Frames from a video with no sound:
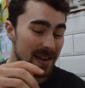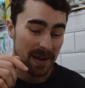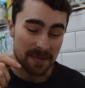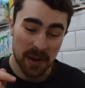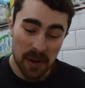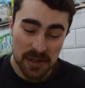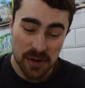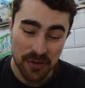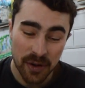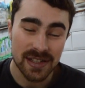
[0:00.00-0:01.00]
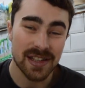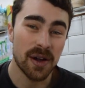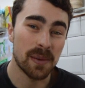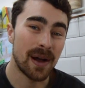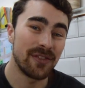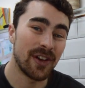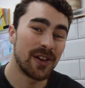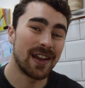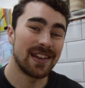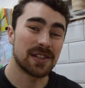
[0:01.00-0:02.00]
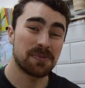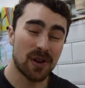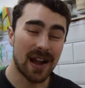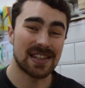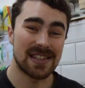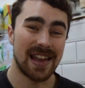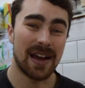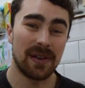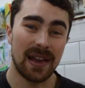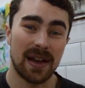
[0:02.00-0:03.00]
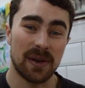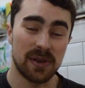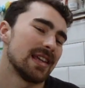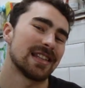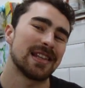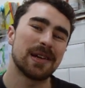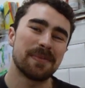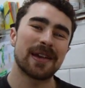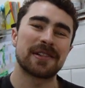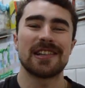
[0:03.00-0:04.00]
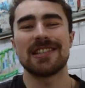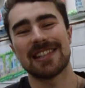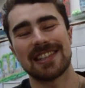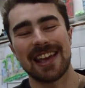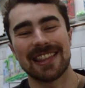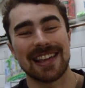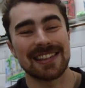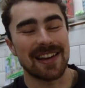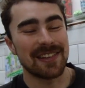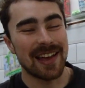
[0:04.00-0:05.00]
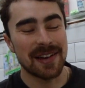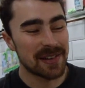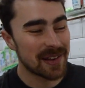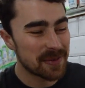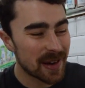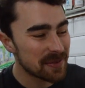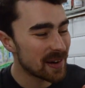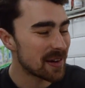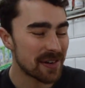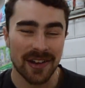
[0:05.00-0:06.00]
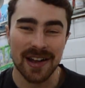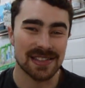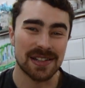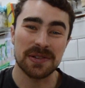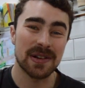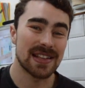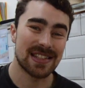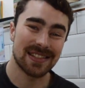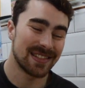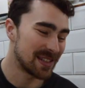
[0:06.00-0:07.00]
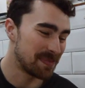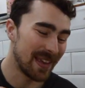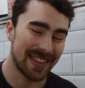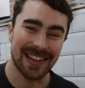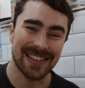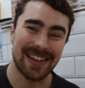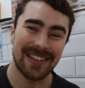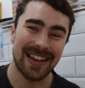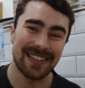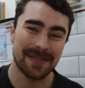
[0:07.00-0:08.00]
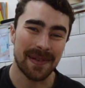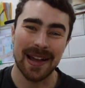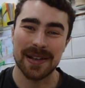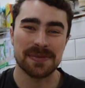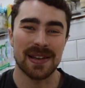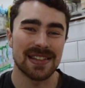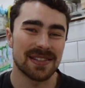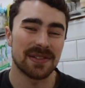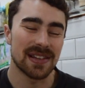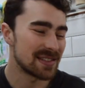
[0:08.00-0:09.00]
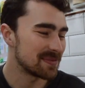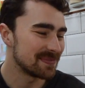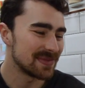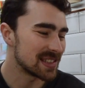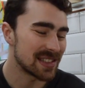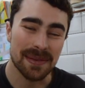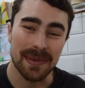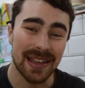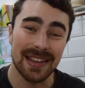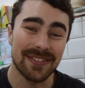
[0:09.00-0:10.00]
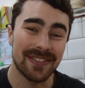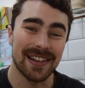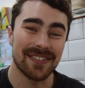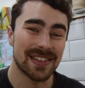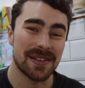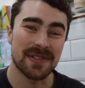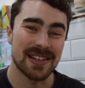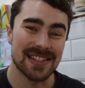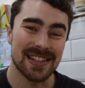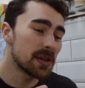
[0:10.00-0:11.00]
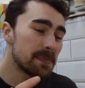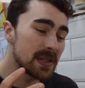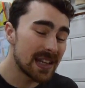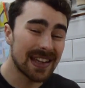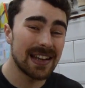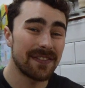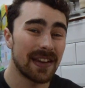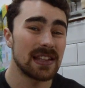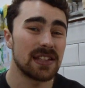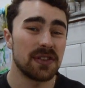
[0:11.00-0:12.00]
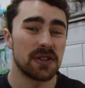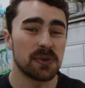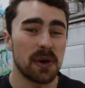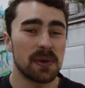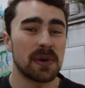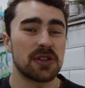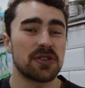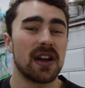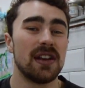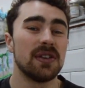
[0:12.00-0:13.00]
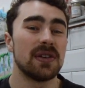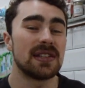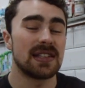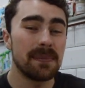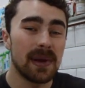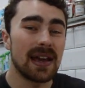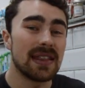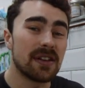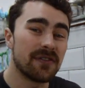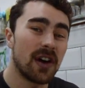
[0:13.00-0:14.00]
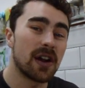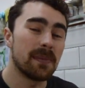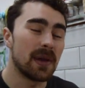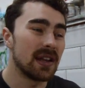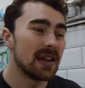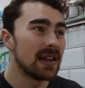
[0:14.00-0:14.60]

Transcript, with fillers: um, go onto a voice note on my phone and just practice it out loud. Yeah, it's a little bit cringy saying things out loud. Like when, when I revise, I always speak things out loud, and my housemates always just give me heat for it for some reason. So particularly for interviews, what we want to try and do is simulate their environment